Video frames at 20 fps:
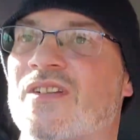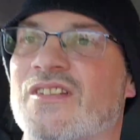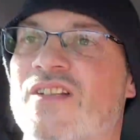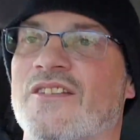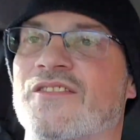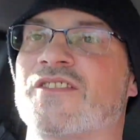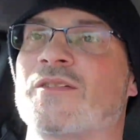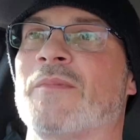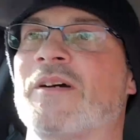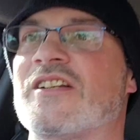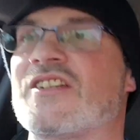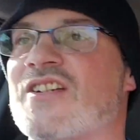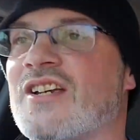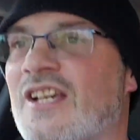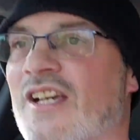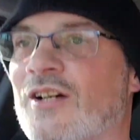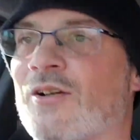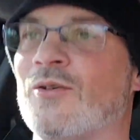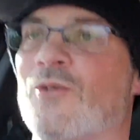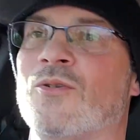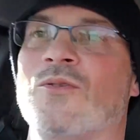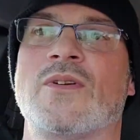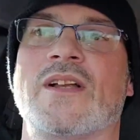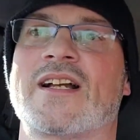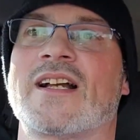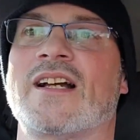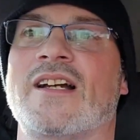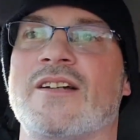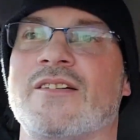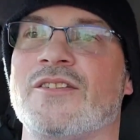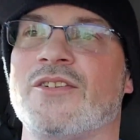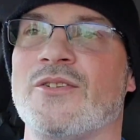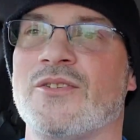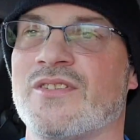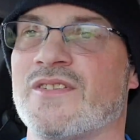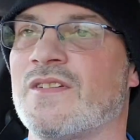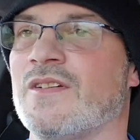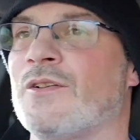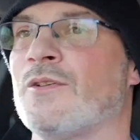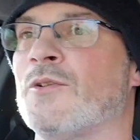stuff to my channel like I
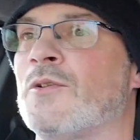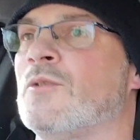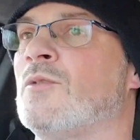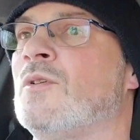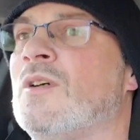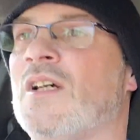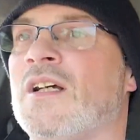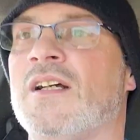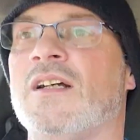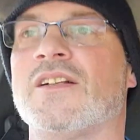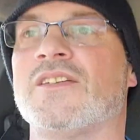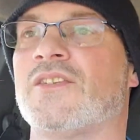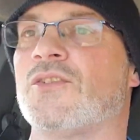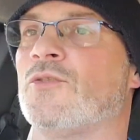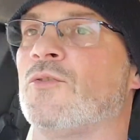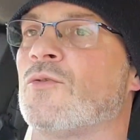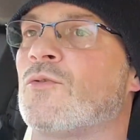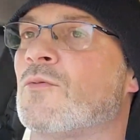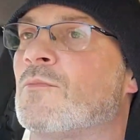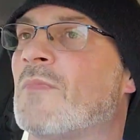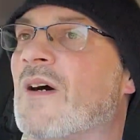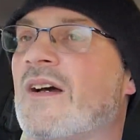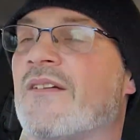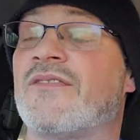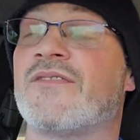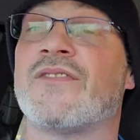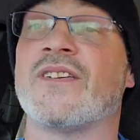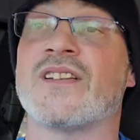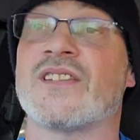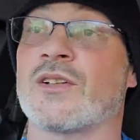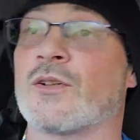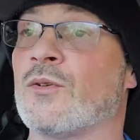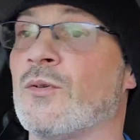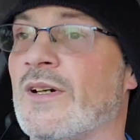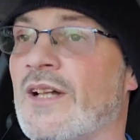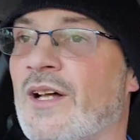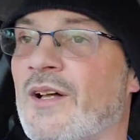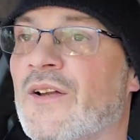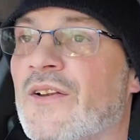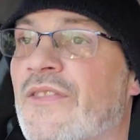used to, to my physical
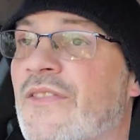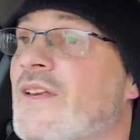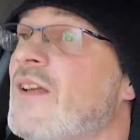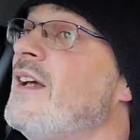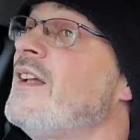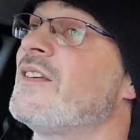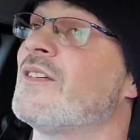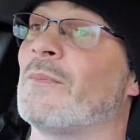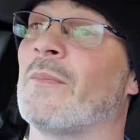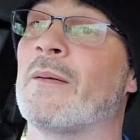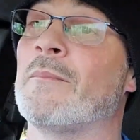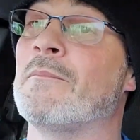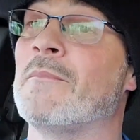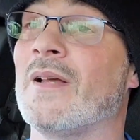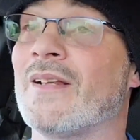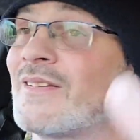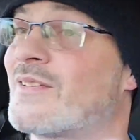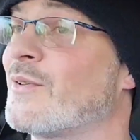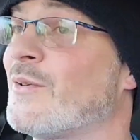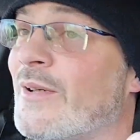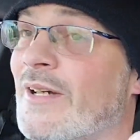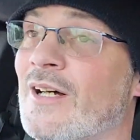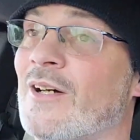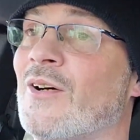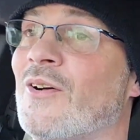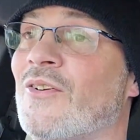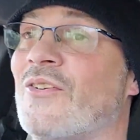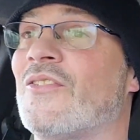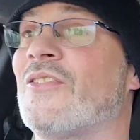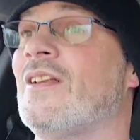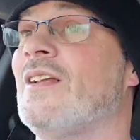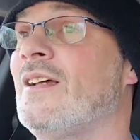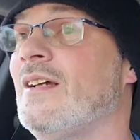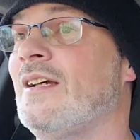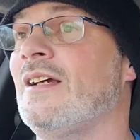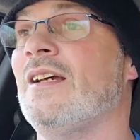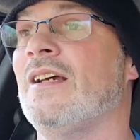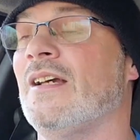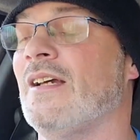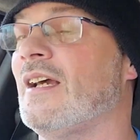health, to my mental health,
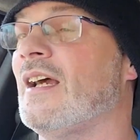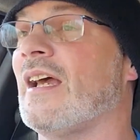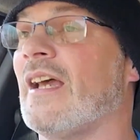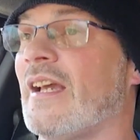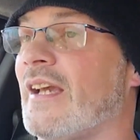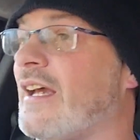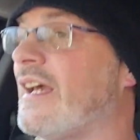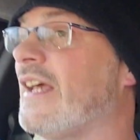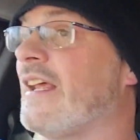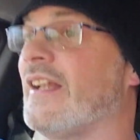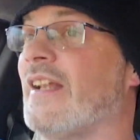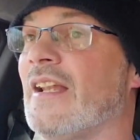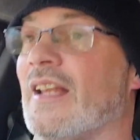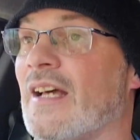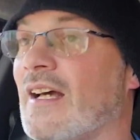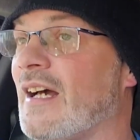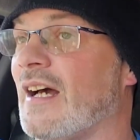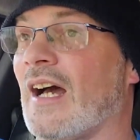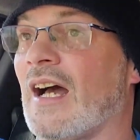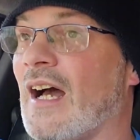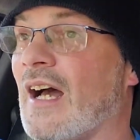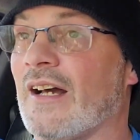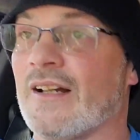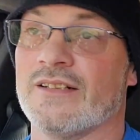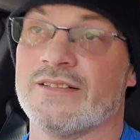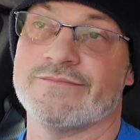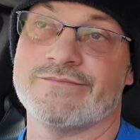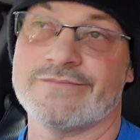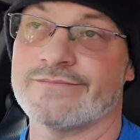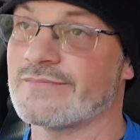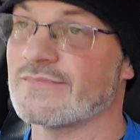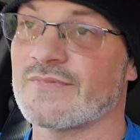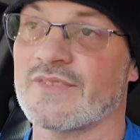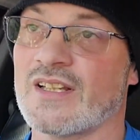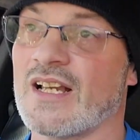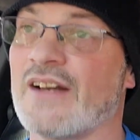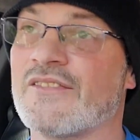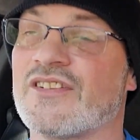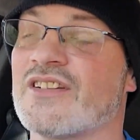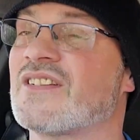and
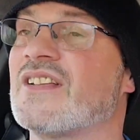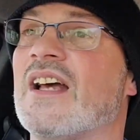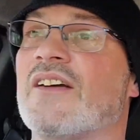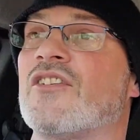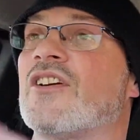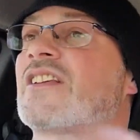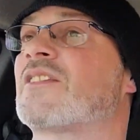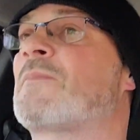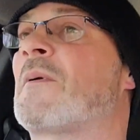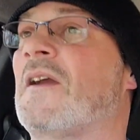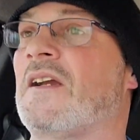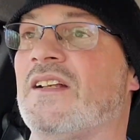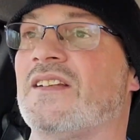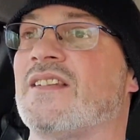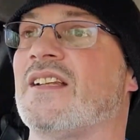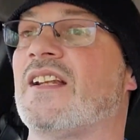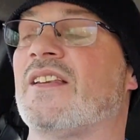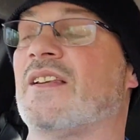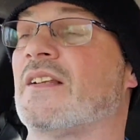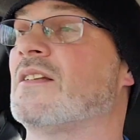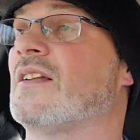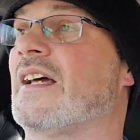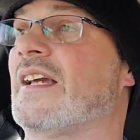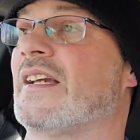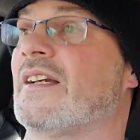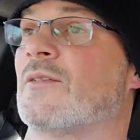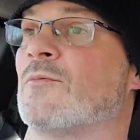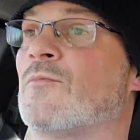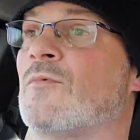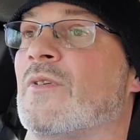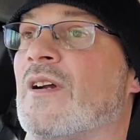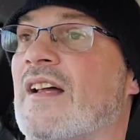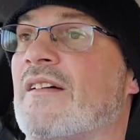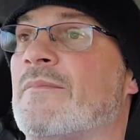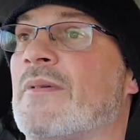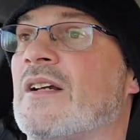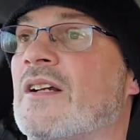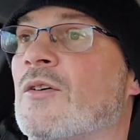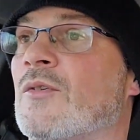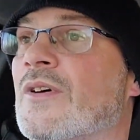I've just never experienced anything like what I've
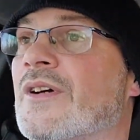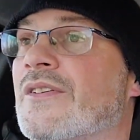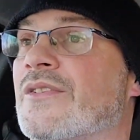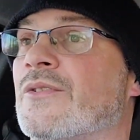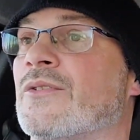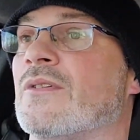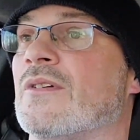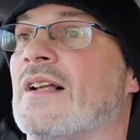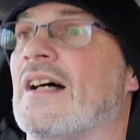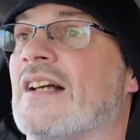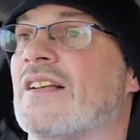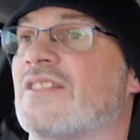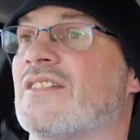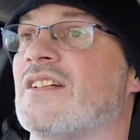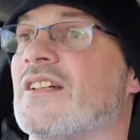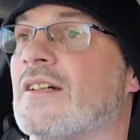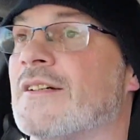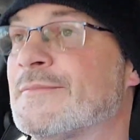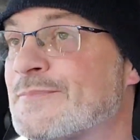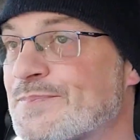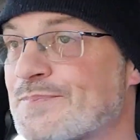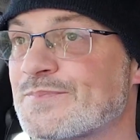been going through the last year.